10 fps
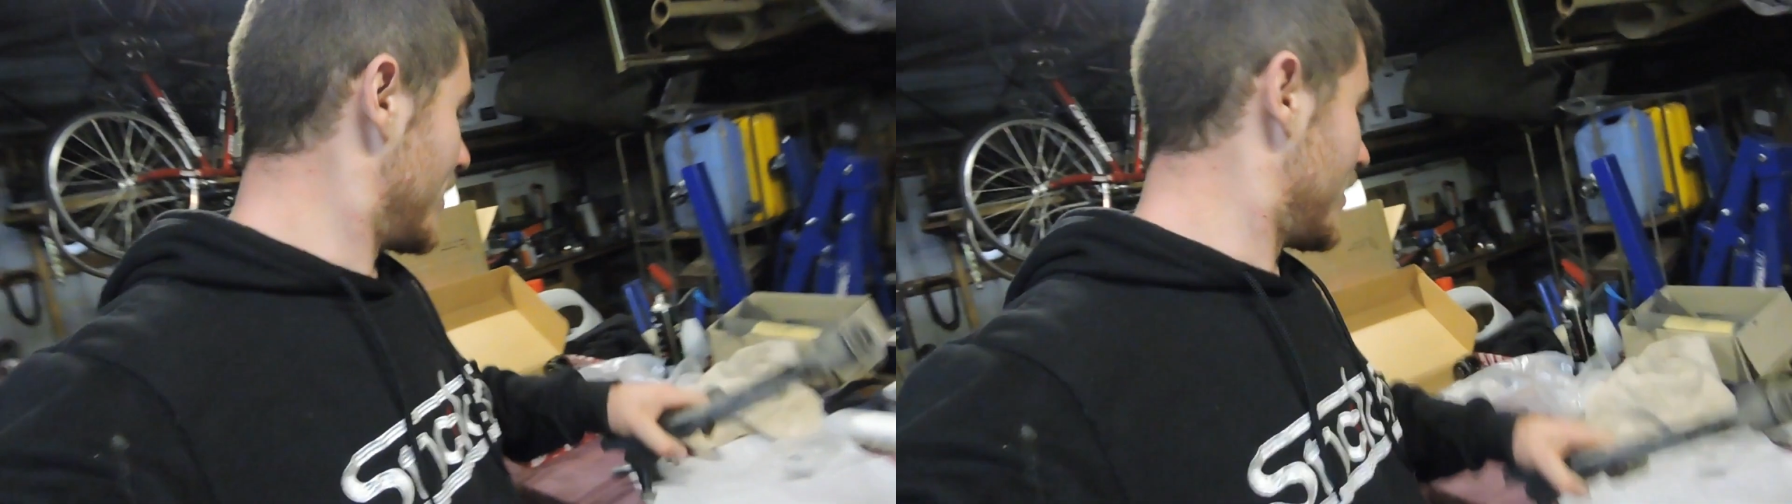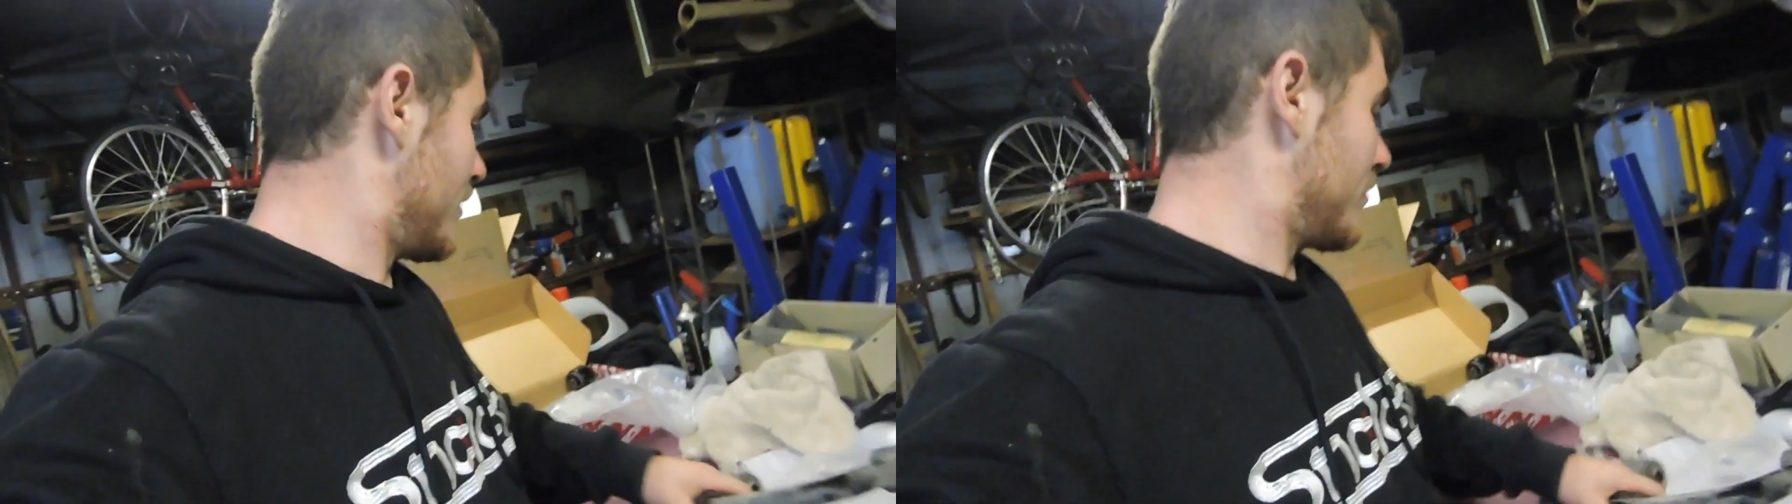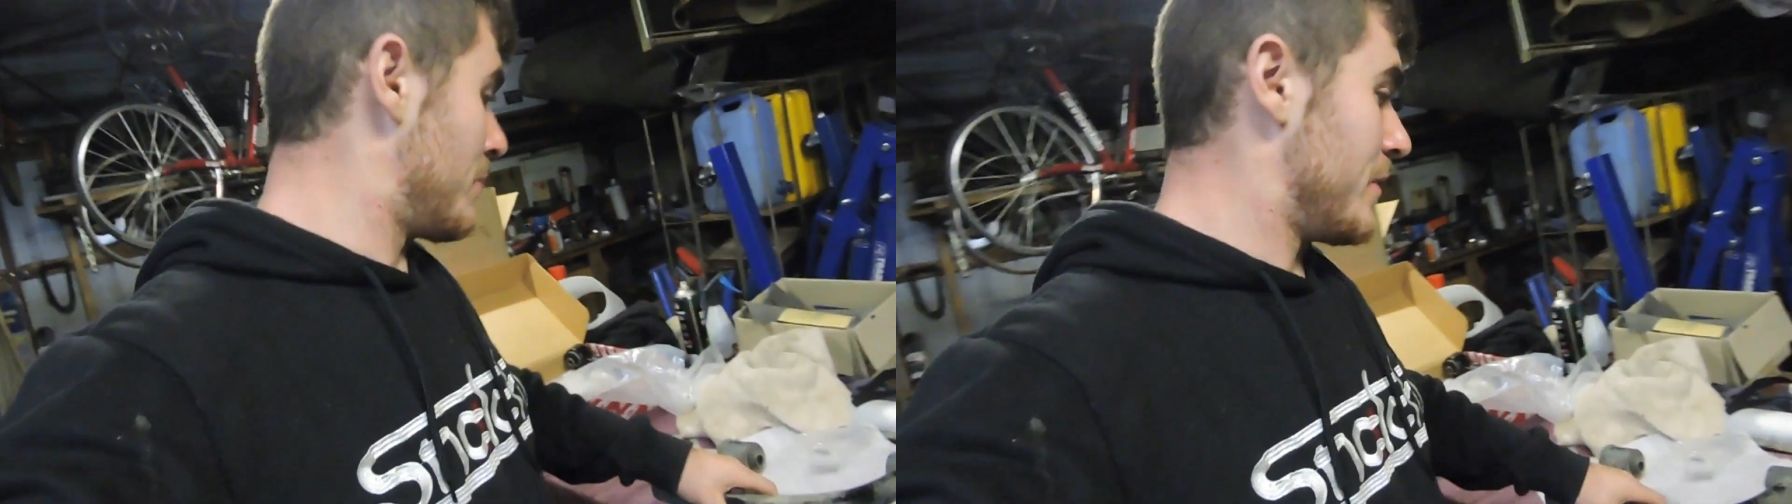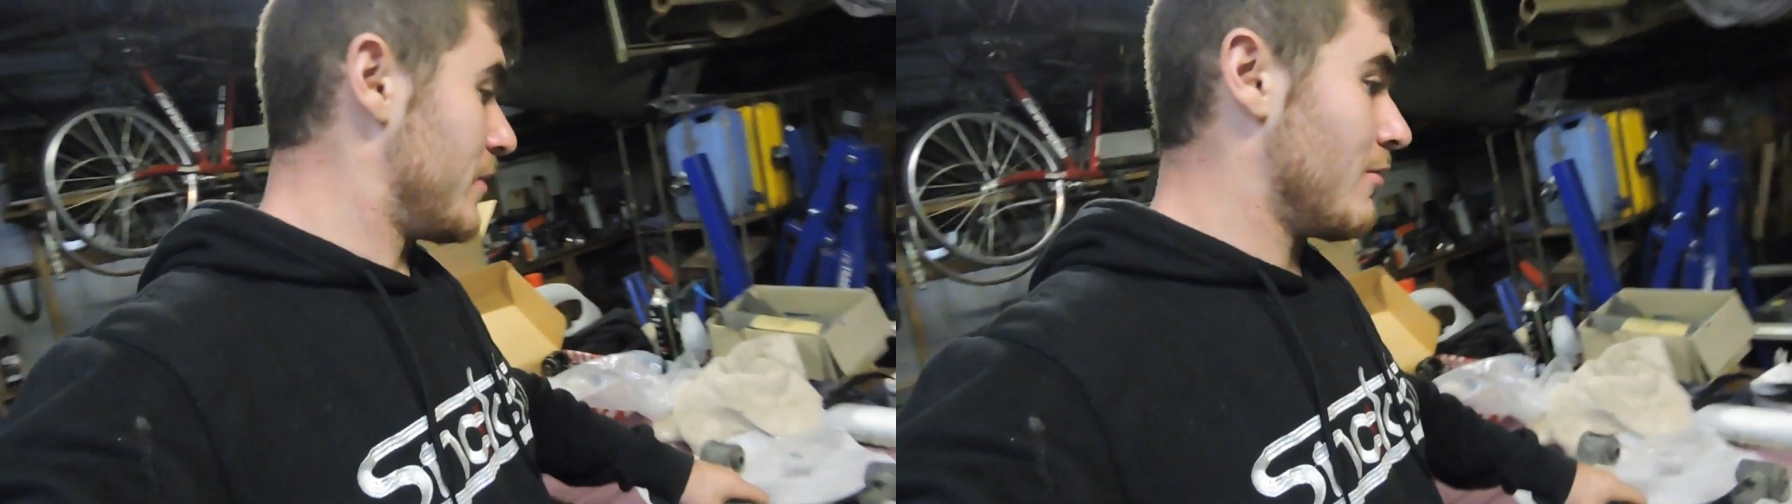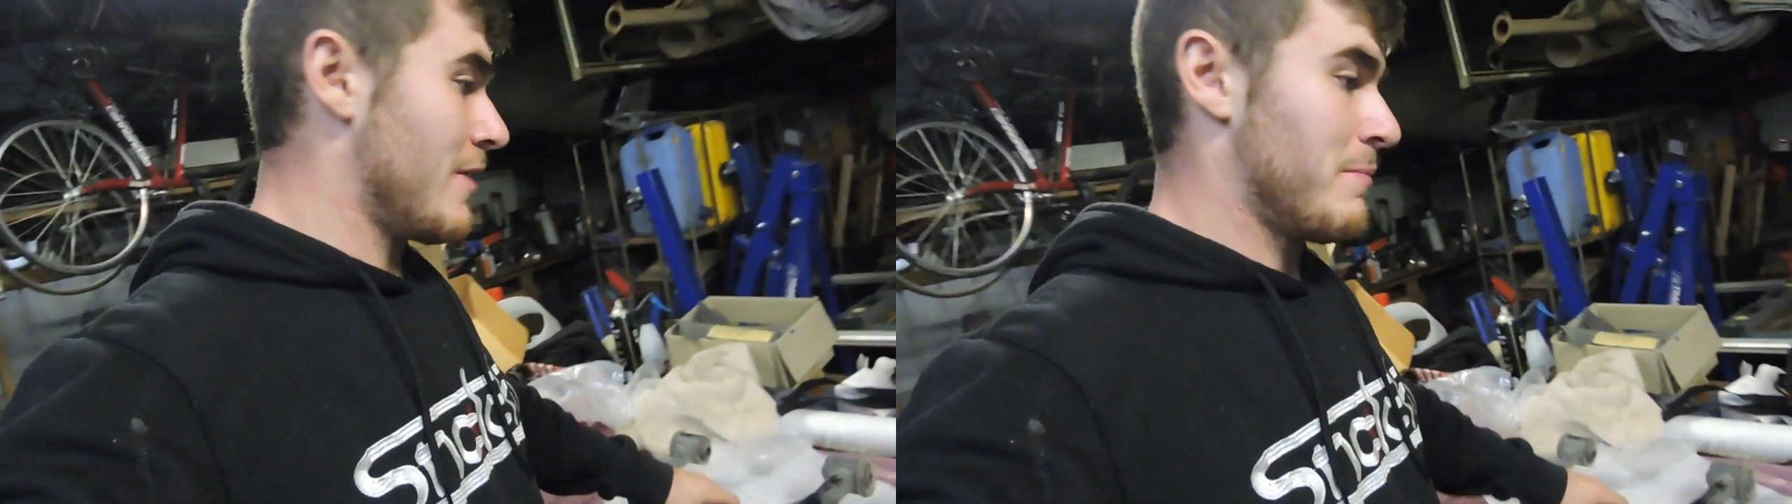it is a bit
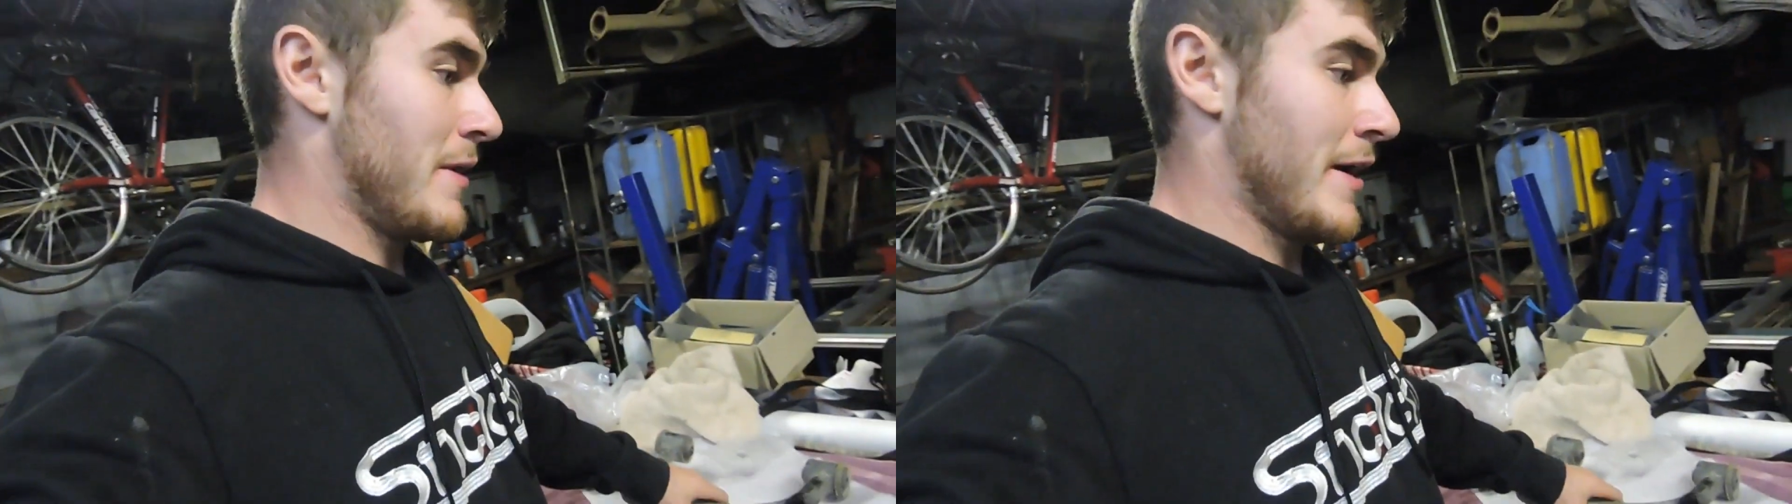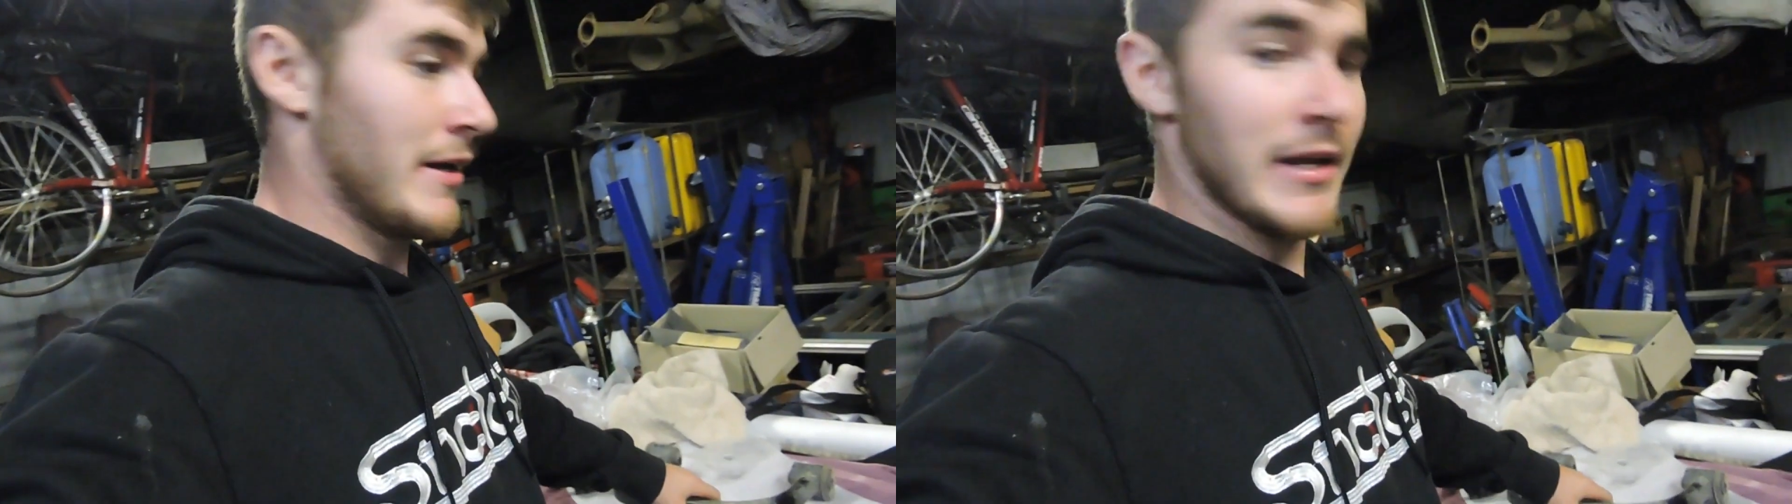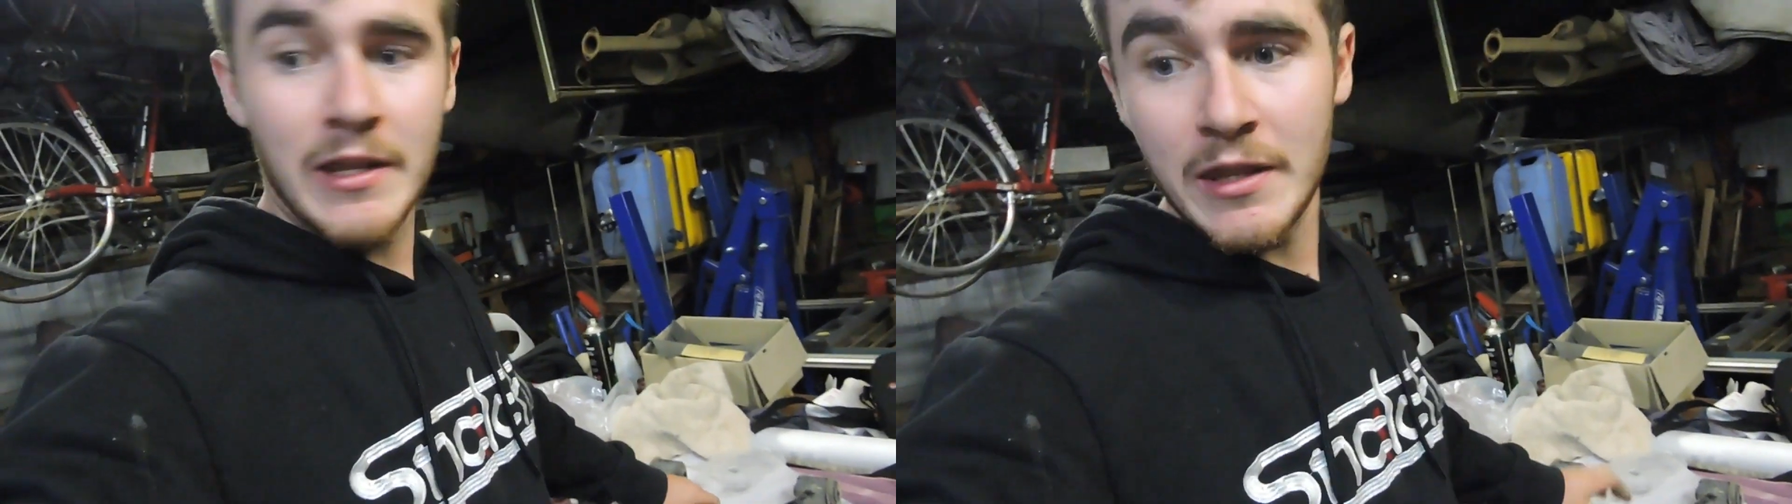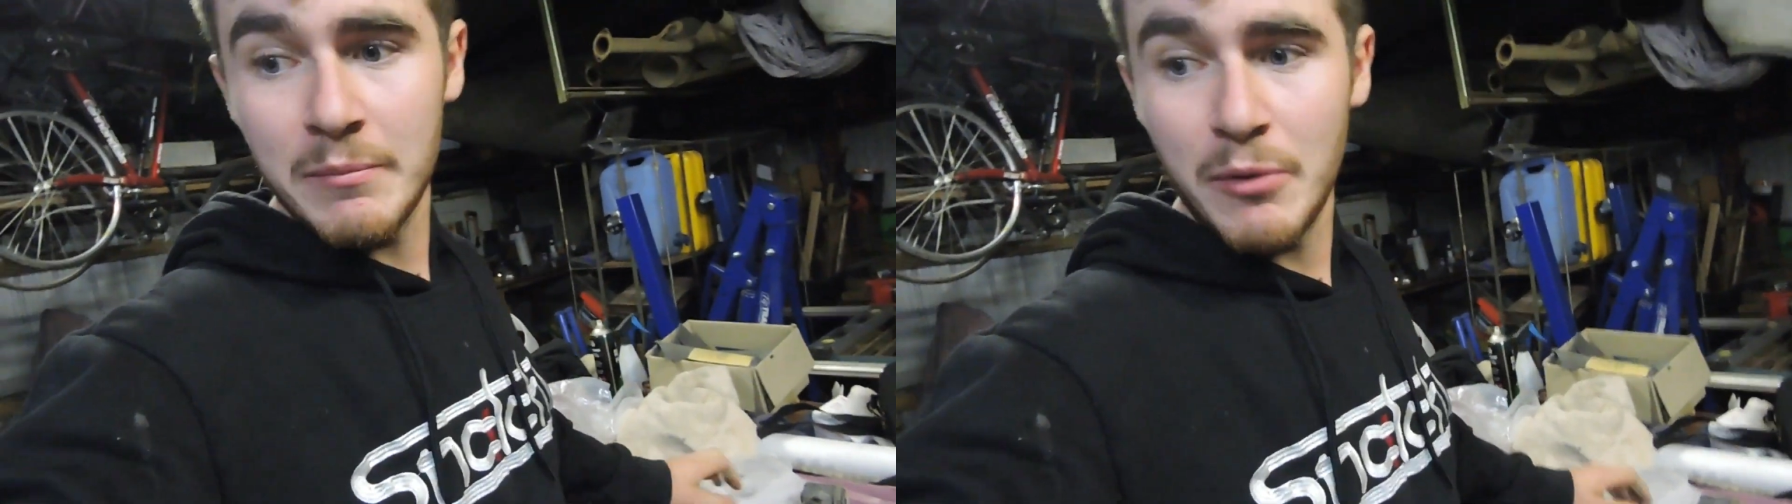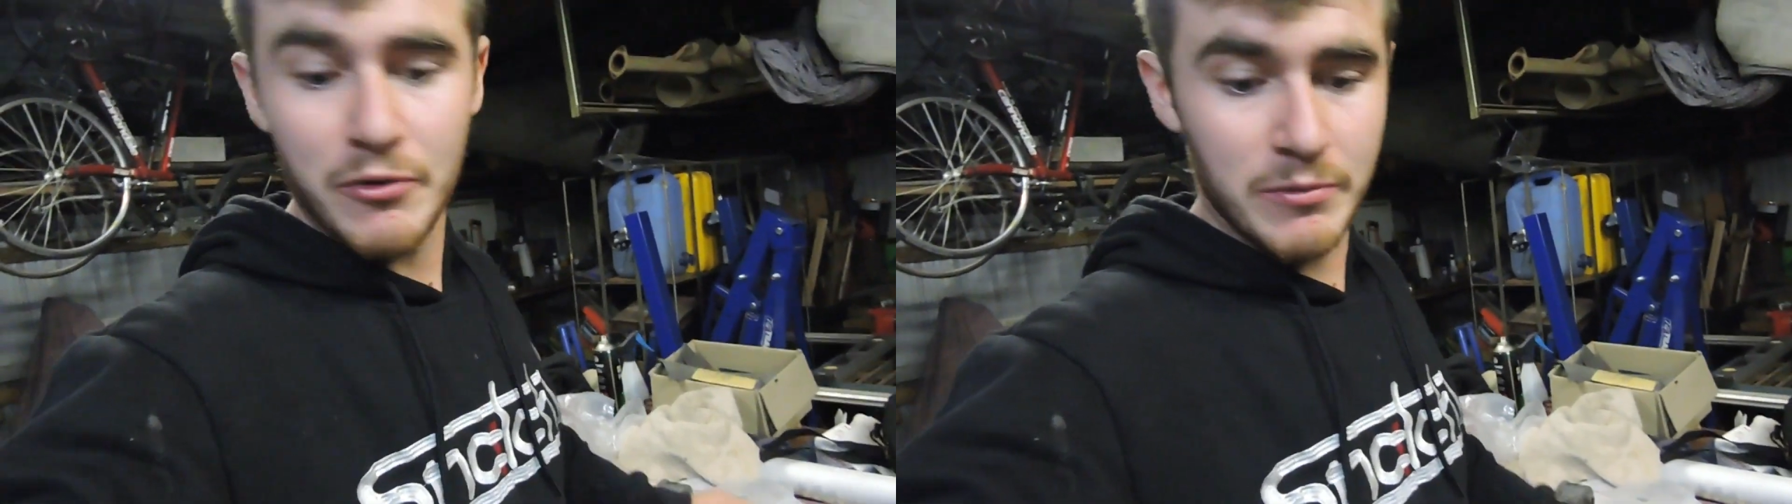of a pain in the
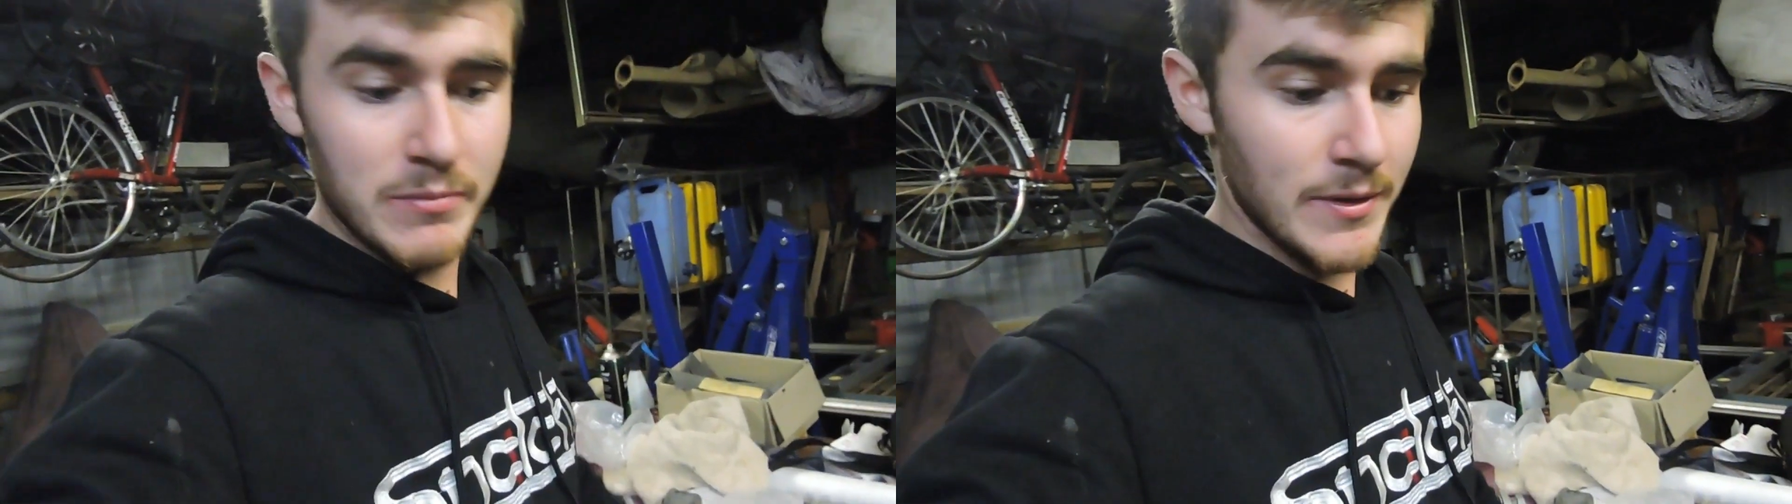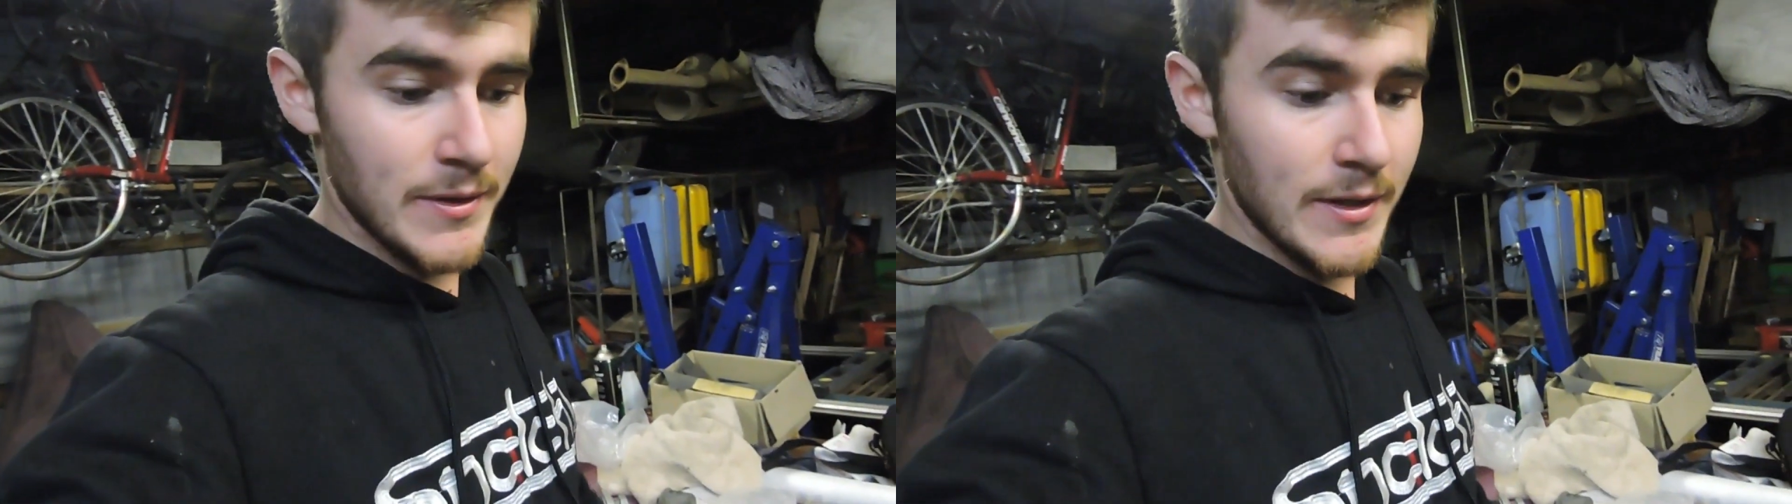bottom.